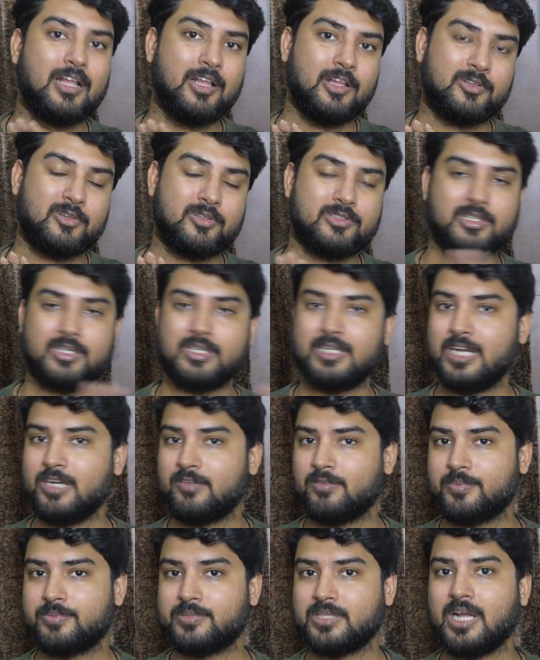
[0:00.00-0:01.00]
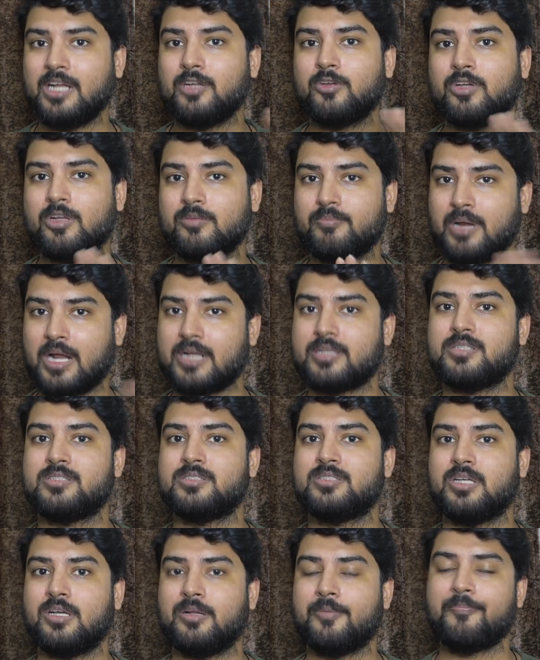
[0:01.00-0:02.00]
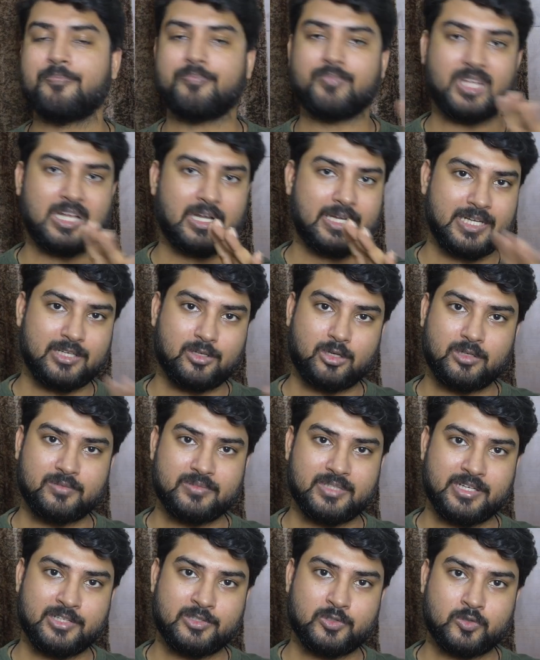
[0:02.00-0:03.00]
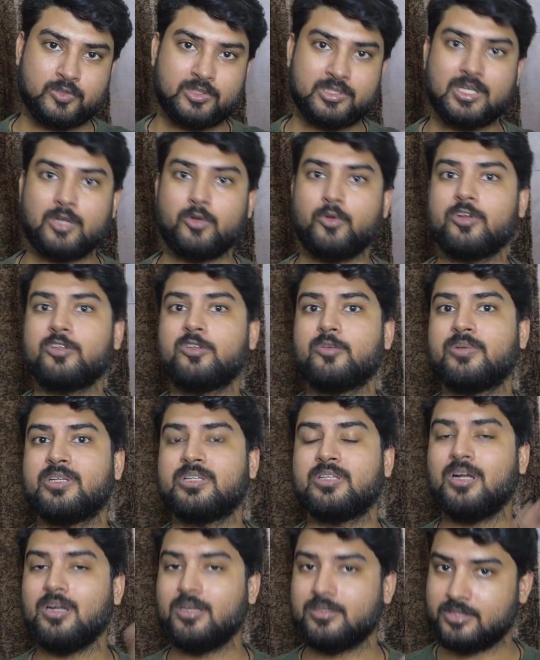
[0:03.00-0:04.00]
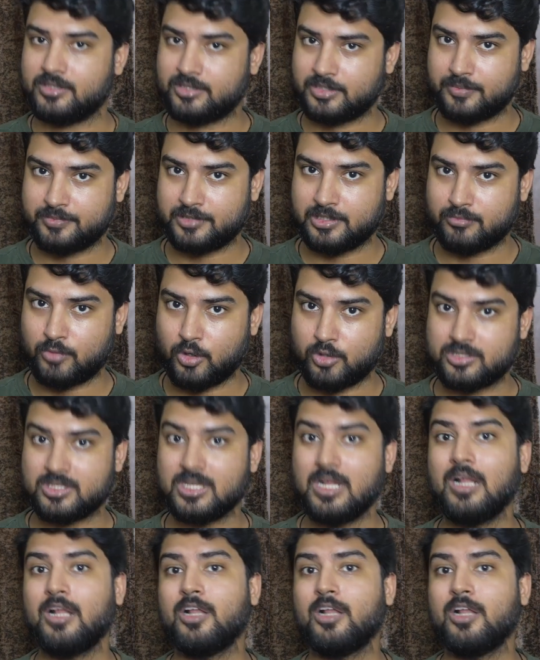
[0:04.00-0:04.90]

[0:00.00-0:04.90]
So it's a great website. You can practice there. Again, all of the resources are going to be in the description box.